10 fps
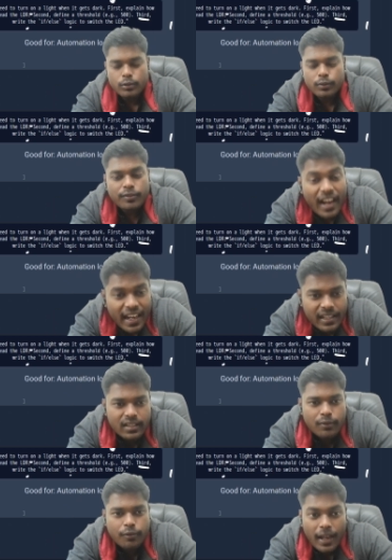or to
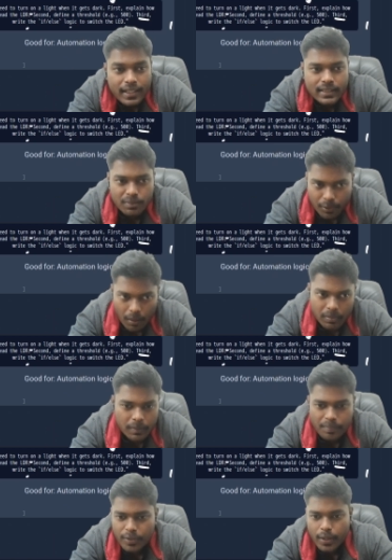find where is the
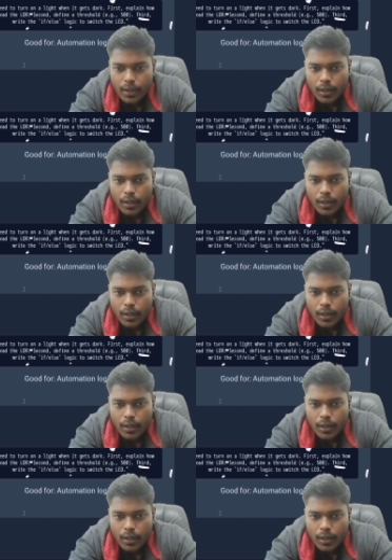problem?